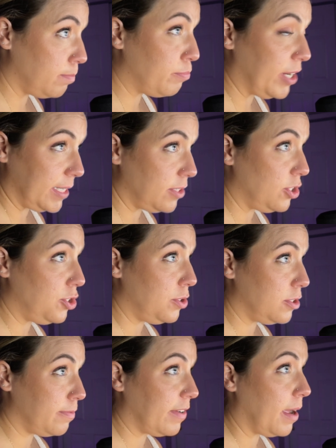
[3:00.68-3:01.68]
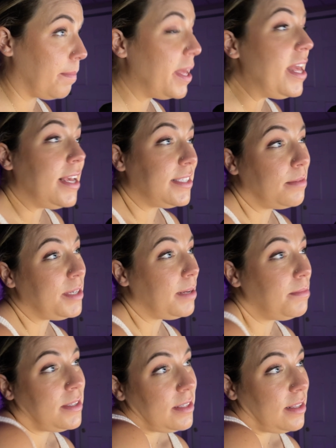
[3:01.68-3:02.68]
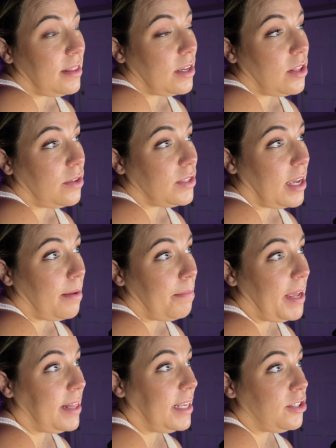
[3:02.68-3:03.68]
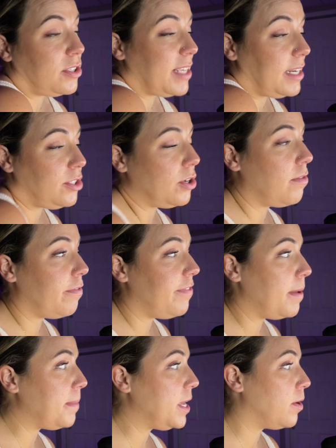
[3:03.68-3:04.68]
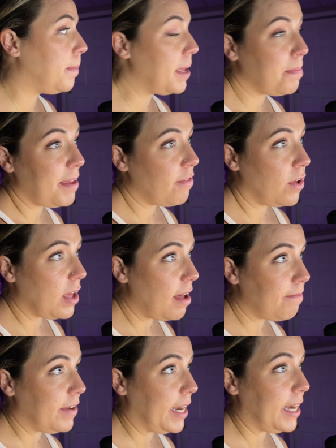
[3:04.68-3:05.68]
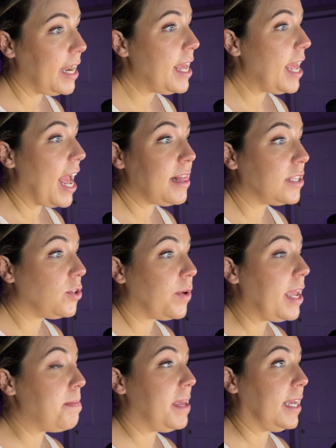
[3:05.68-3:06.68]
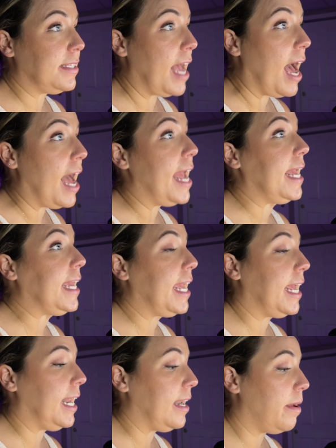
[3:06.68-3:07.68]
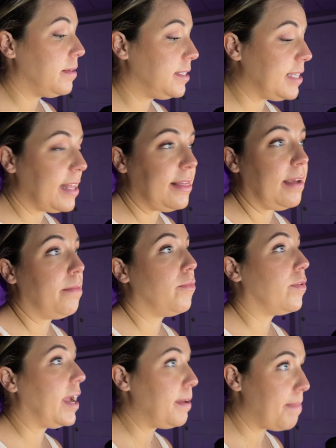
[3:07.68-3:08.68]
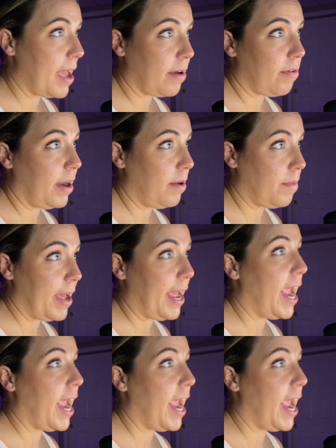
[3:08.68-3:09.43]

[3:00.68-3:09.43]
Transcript: brands to choose from. Sometimes the clothes come and they just like don't fit me or make me feel confident. And that's okay, because I can send them right back right away